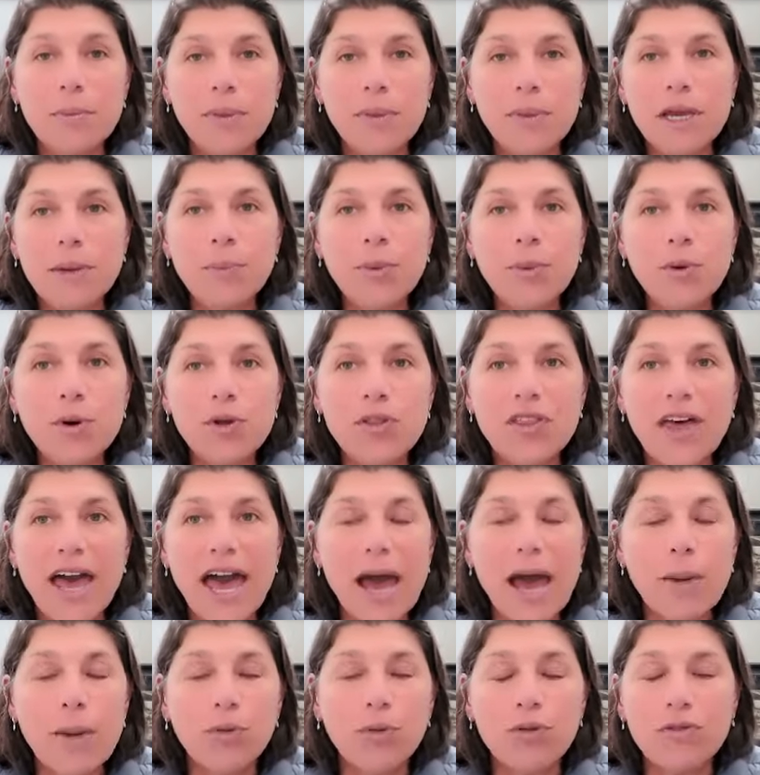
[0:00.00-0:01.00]
people
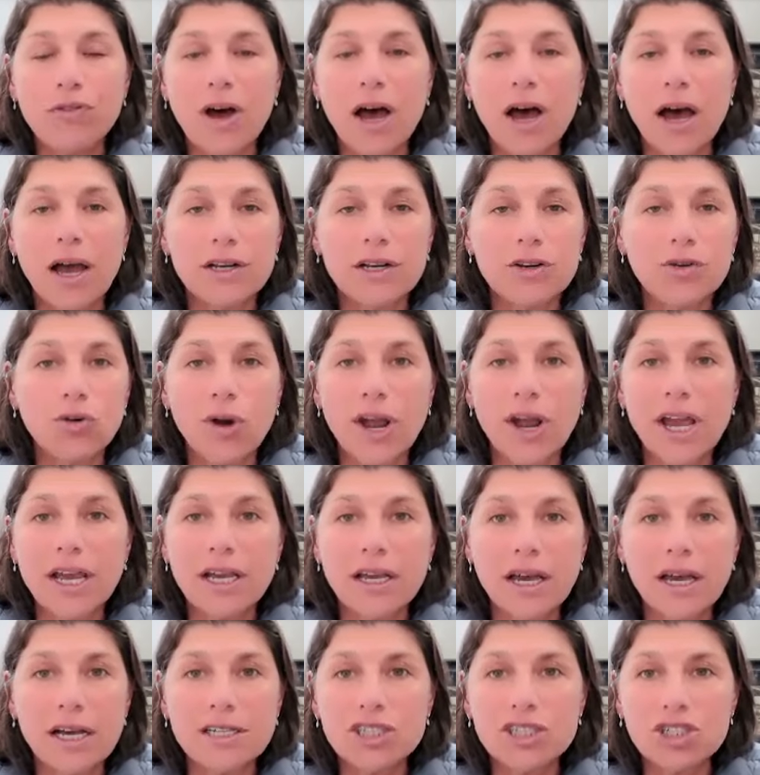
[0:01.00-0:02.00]
that provide great
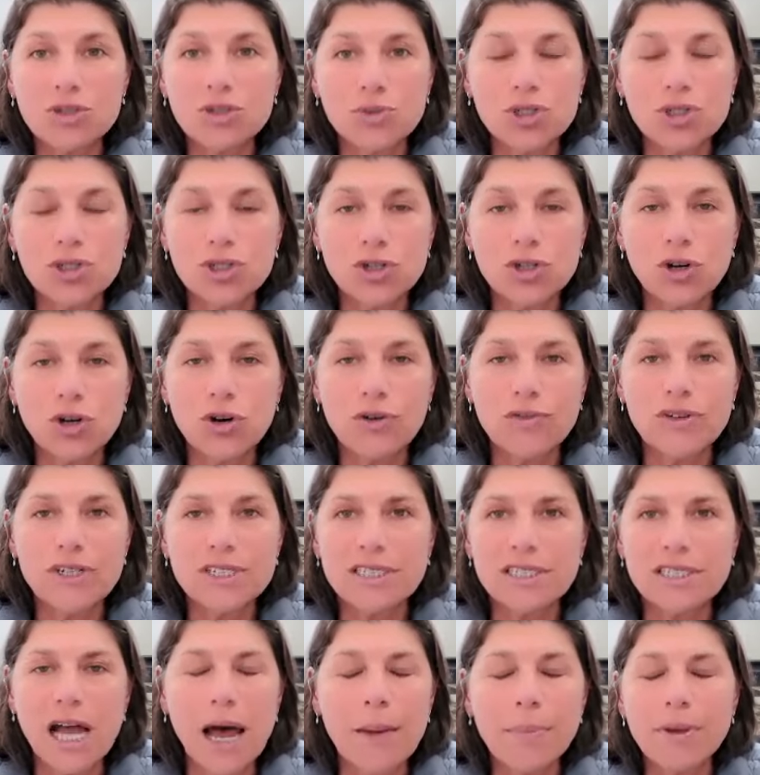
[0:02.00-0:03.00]
customer
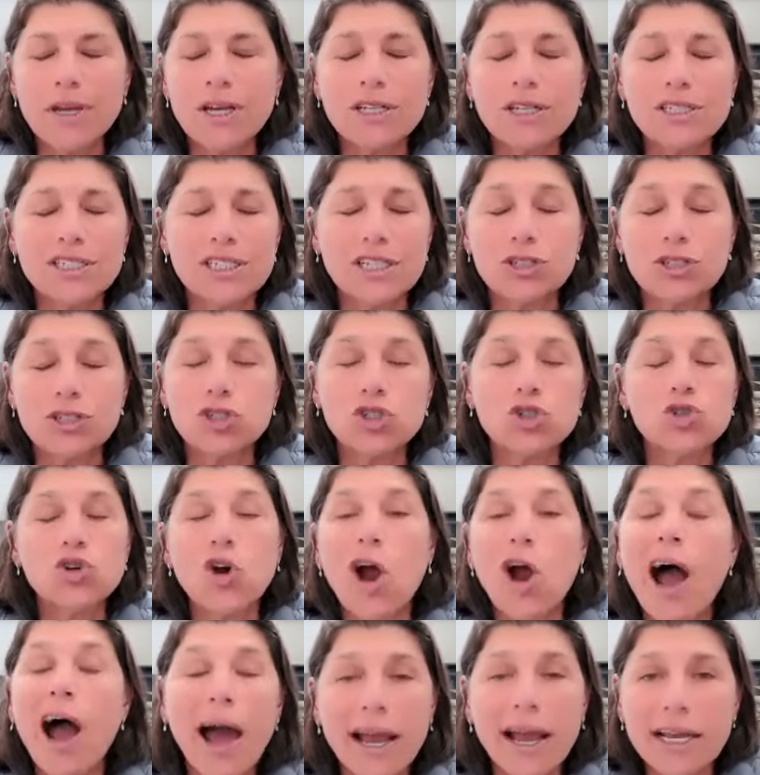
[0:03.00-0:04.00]
service, not because they're
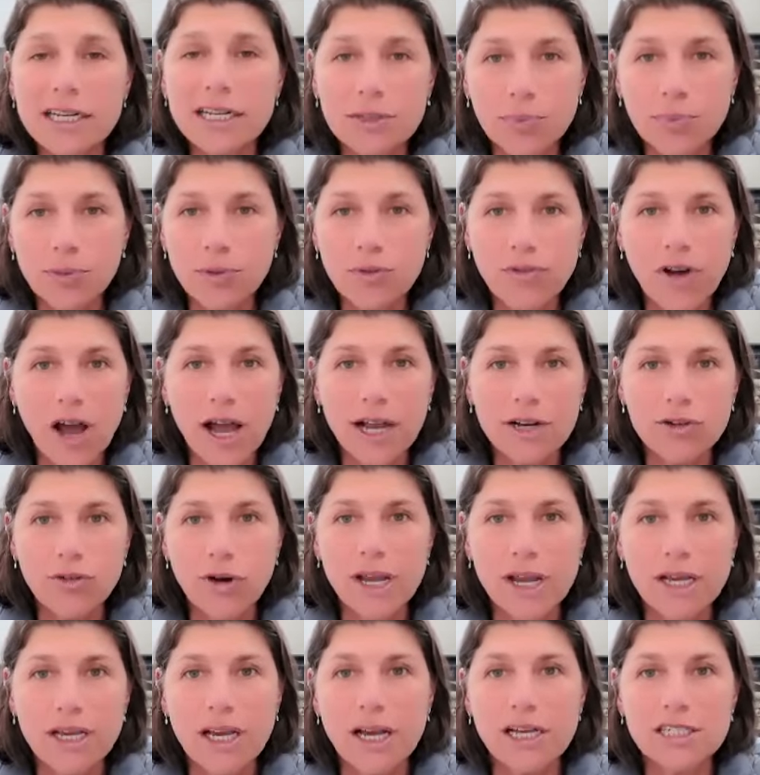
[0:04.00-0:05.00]
trying to provide
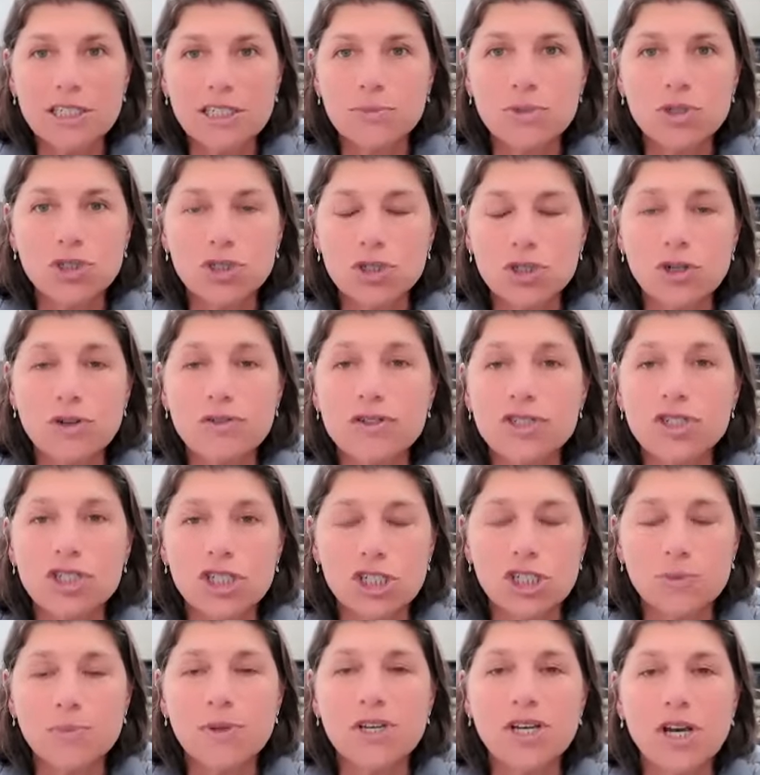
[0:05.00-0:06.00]
great customer service,
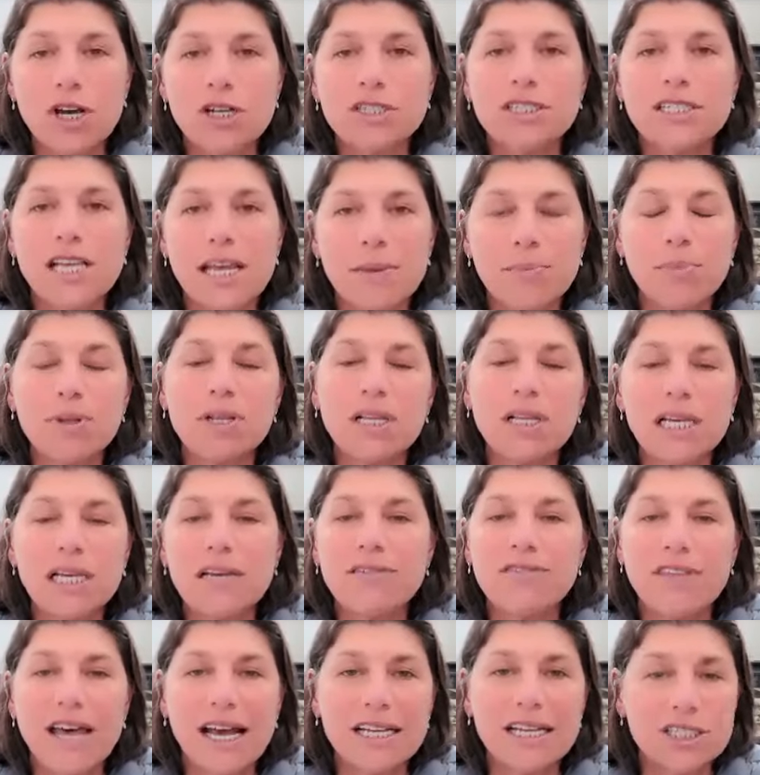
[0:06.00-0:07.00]
just because they
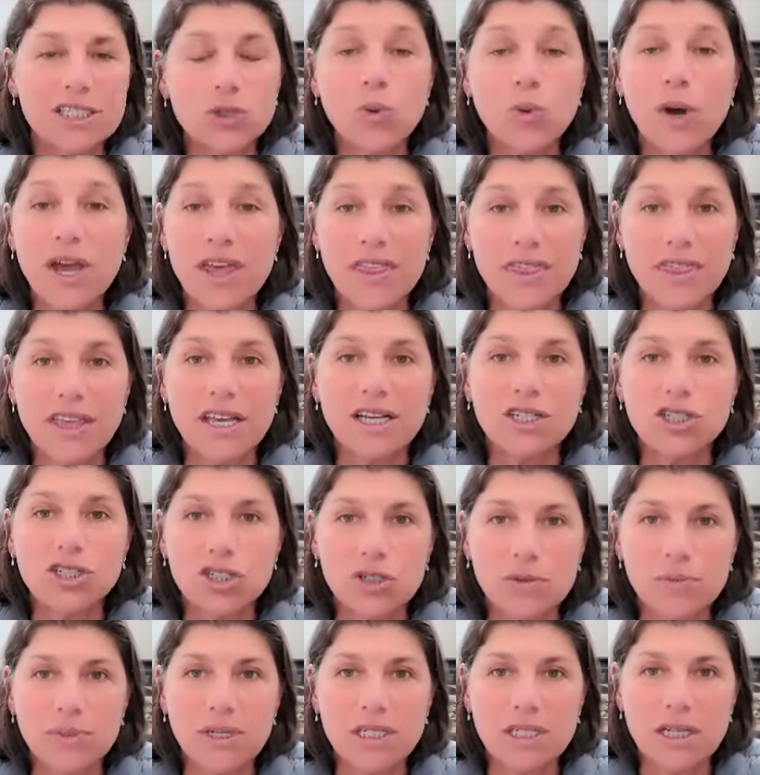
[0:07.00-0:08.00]
believe that's the way things
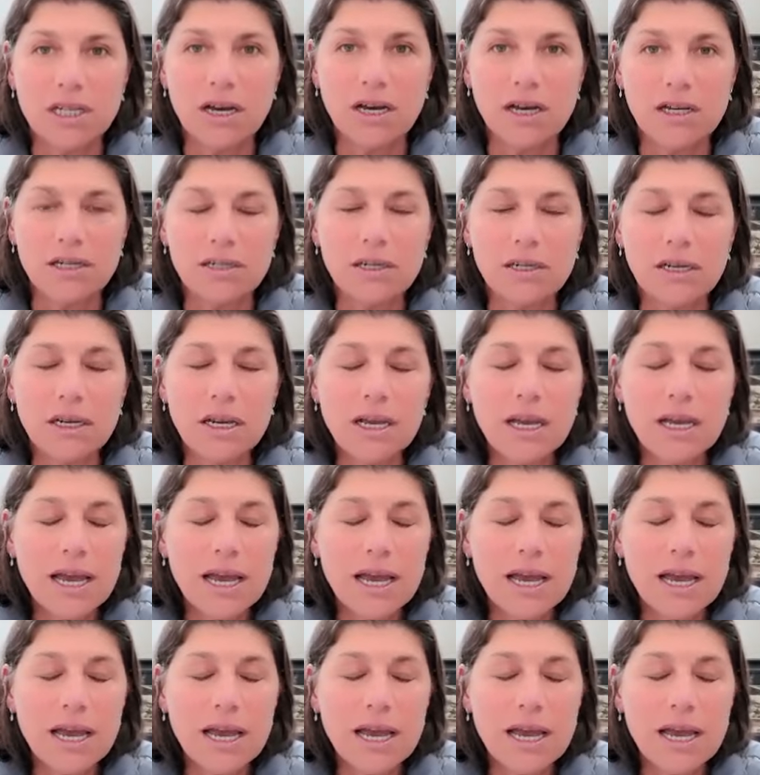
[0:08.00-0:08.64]
should be done.